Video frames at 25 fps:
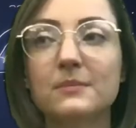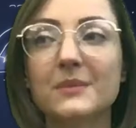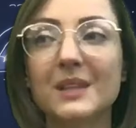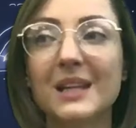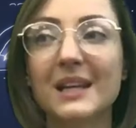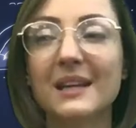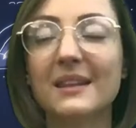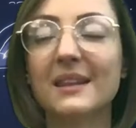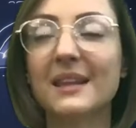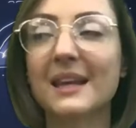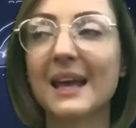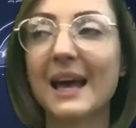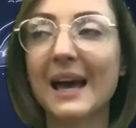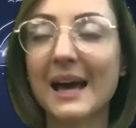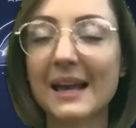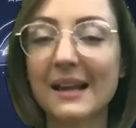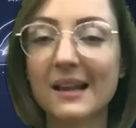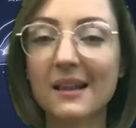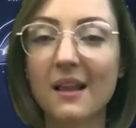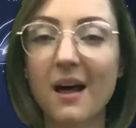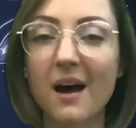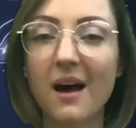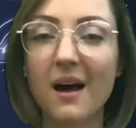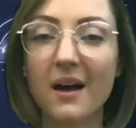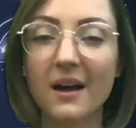in the
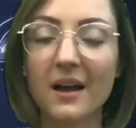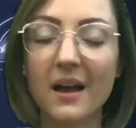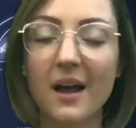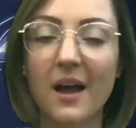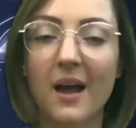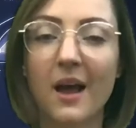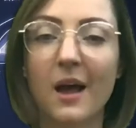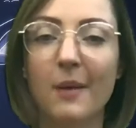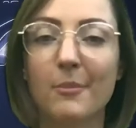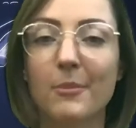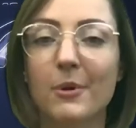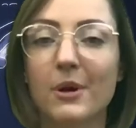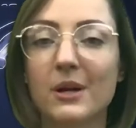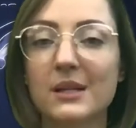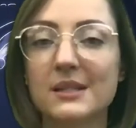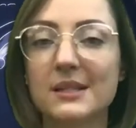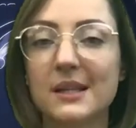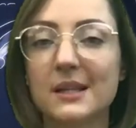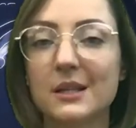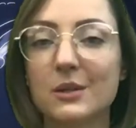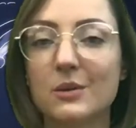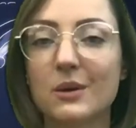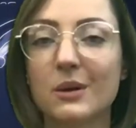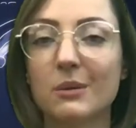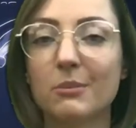catalog, books
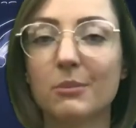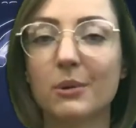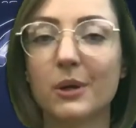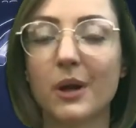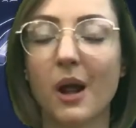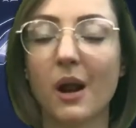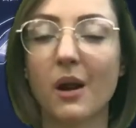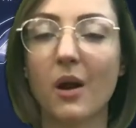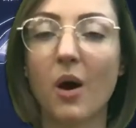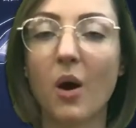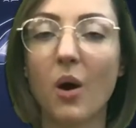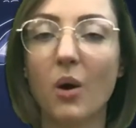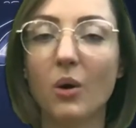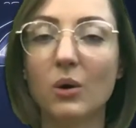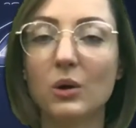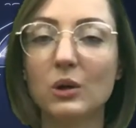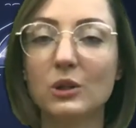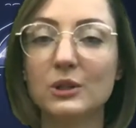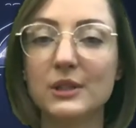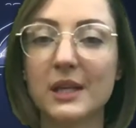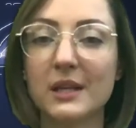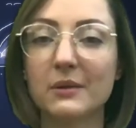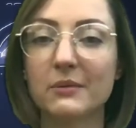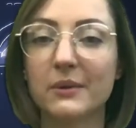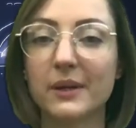that you can put on
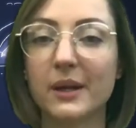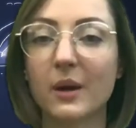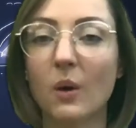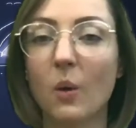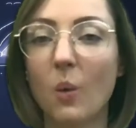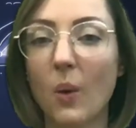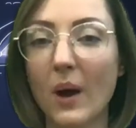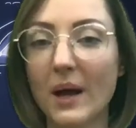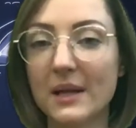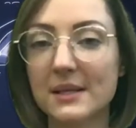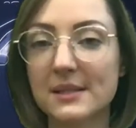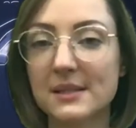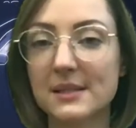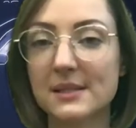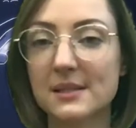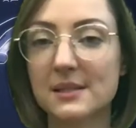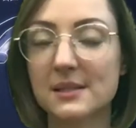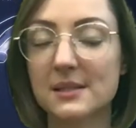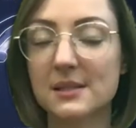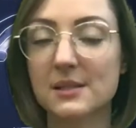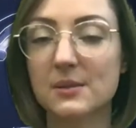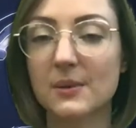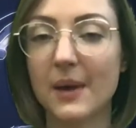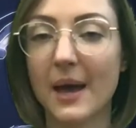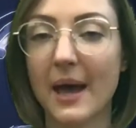hold and
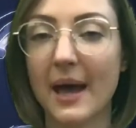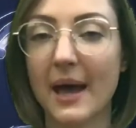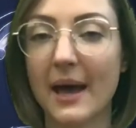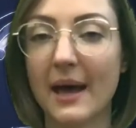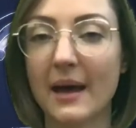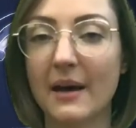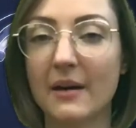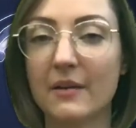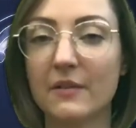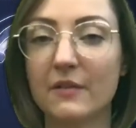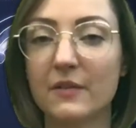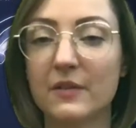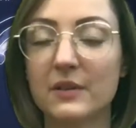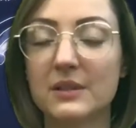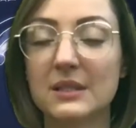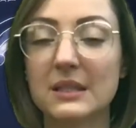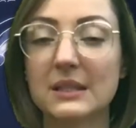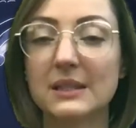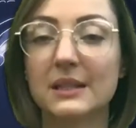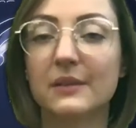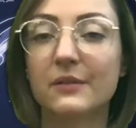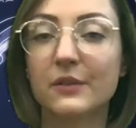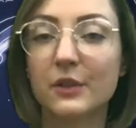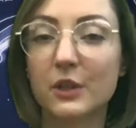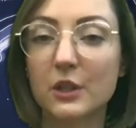request to have
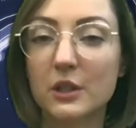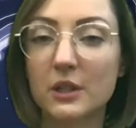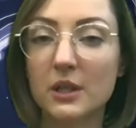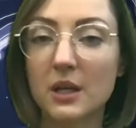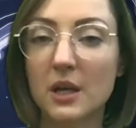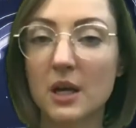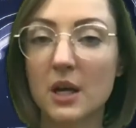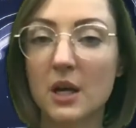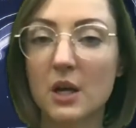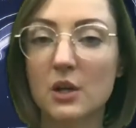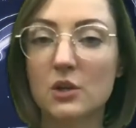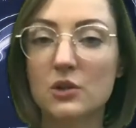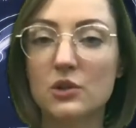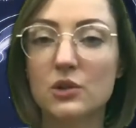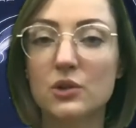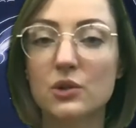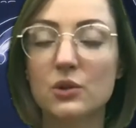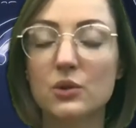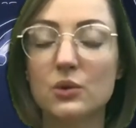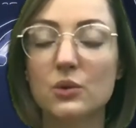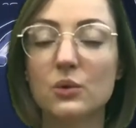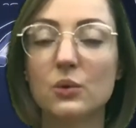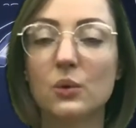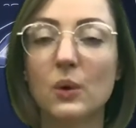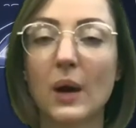delivered
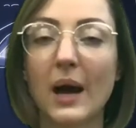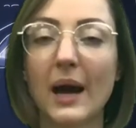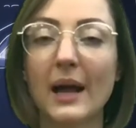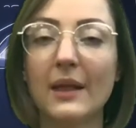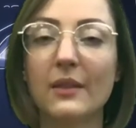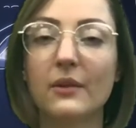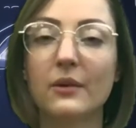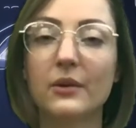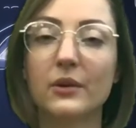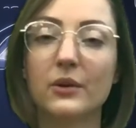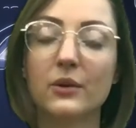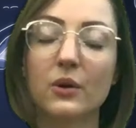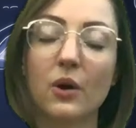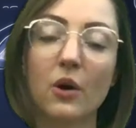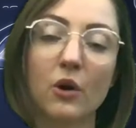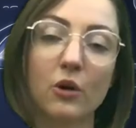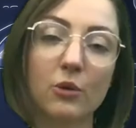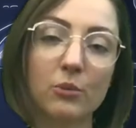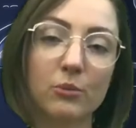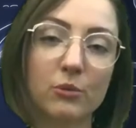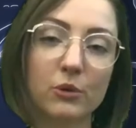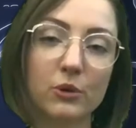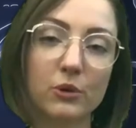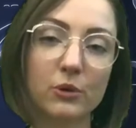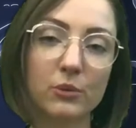to either your
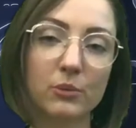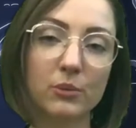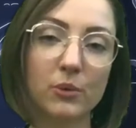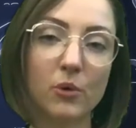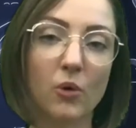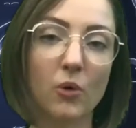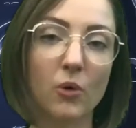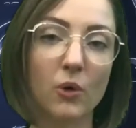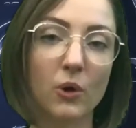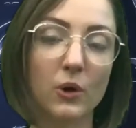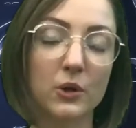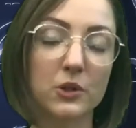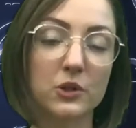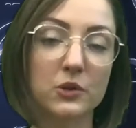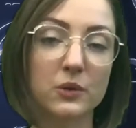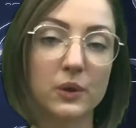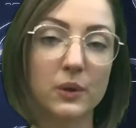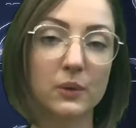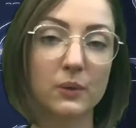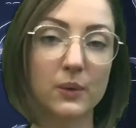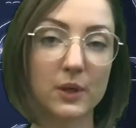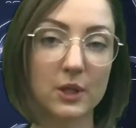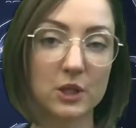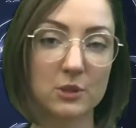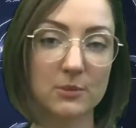homeroom or to
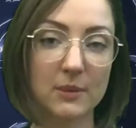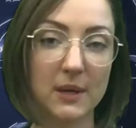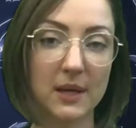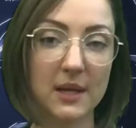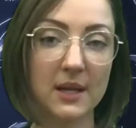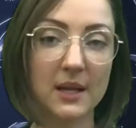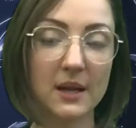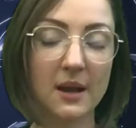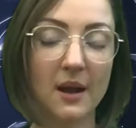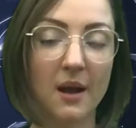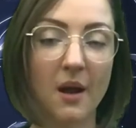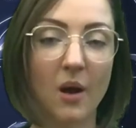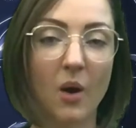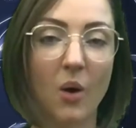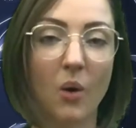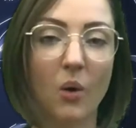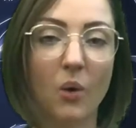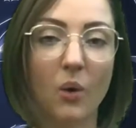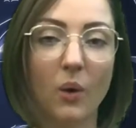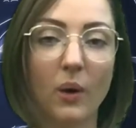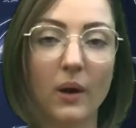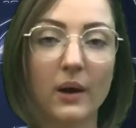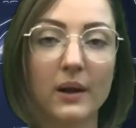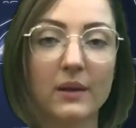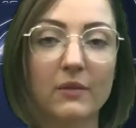enrichment.
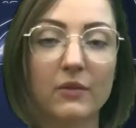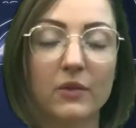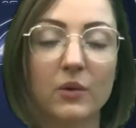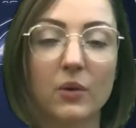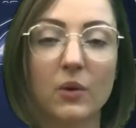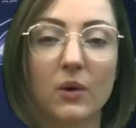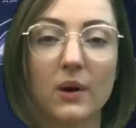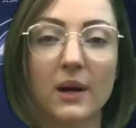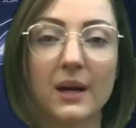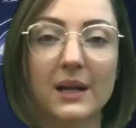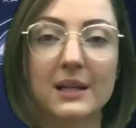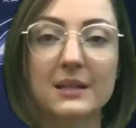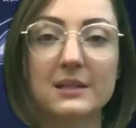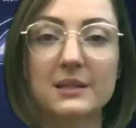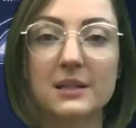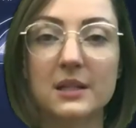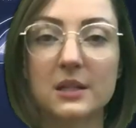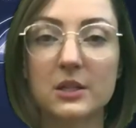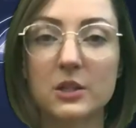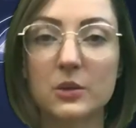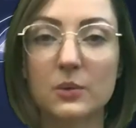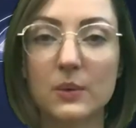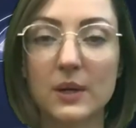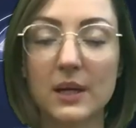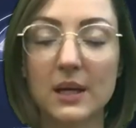Or if you are
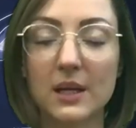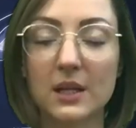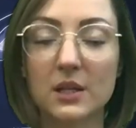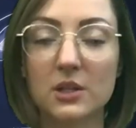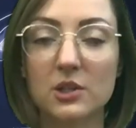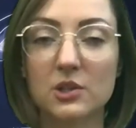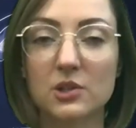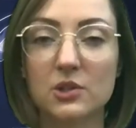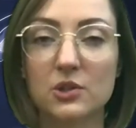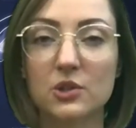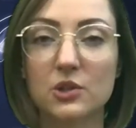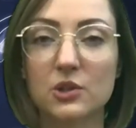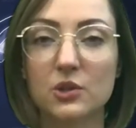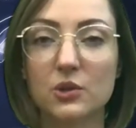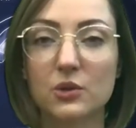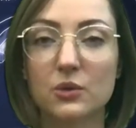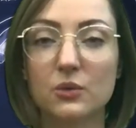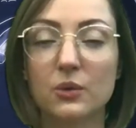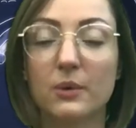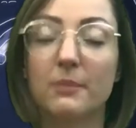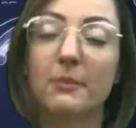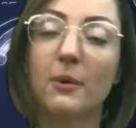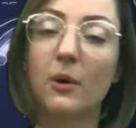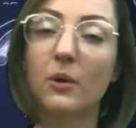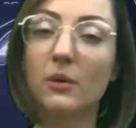continuing to do
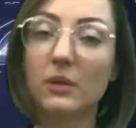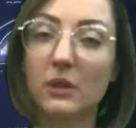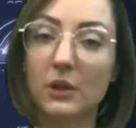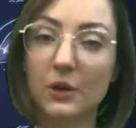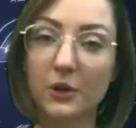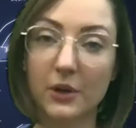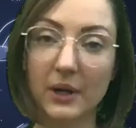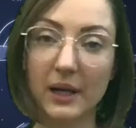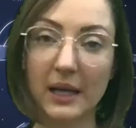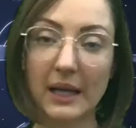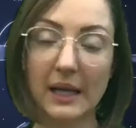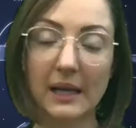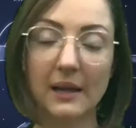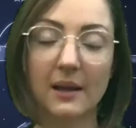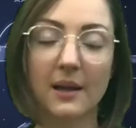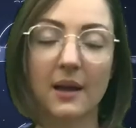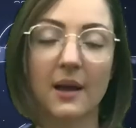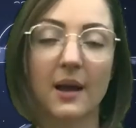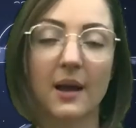remote learning,